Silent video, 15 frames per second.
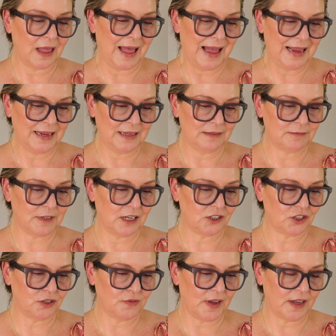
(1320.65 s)
Gaia, not
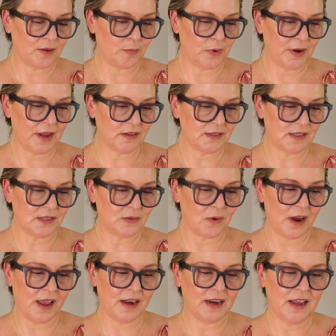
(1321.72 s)
sure if I can pronounce this
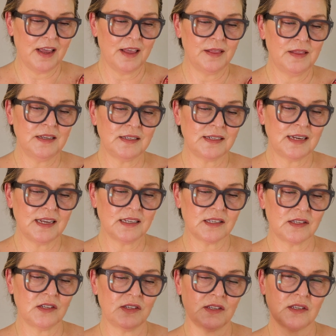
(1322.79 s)
right. This
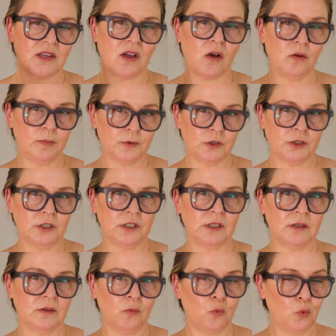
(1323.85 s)
takes the sculptured
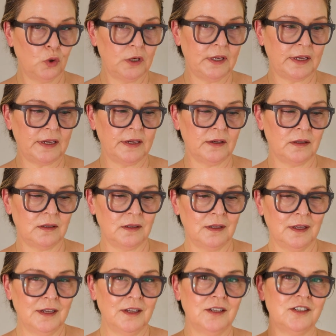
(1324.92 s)
wood heel
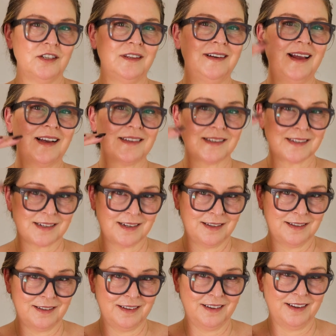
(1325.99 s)
to the next,
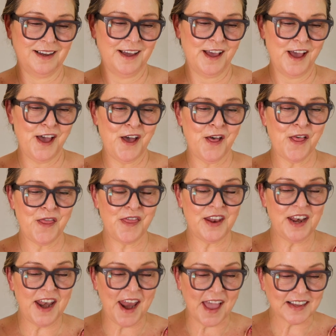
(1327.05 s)
the
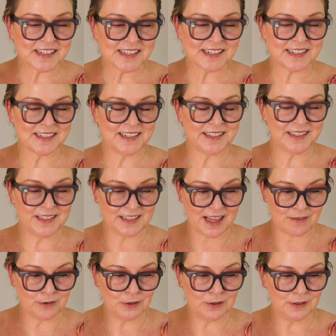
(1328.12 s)
next
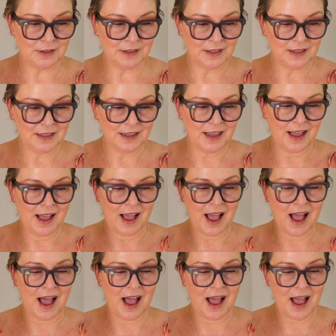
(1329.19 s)
level.
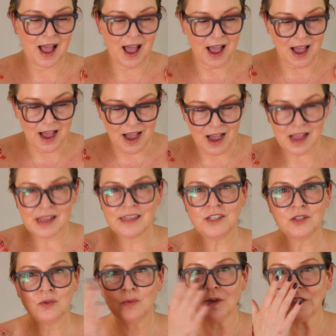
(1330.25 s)
I
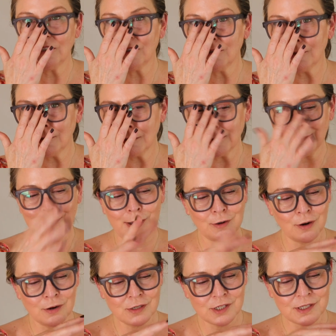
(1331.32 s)
do wonder about
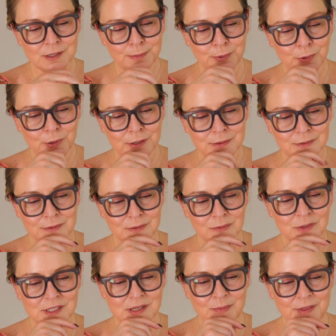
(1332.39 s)
arch support
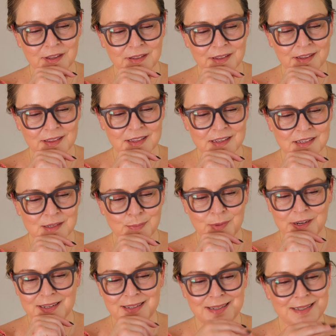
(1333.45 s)
with something like this,
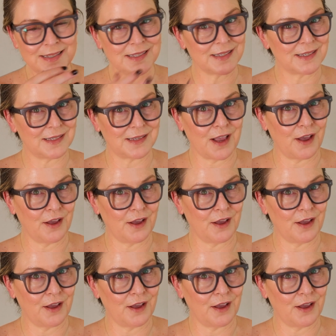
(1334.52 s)
but it is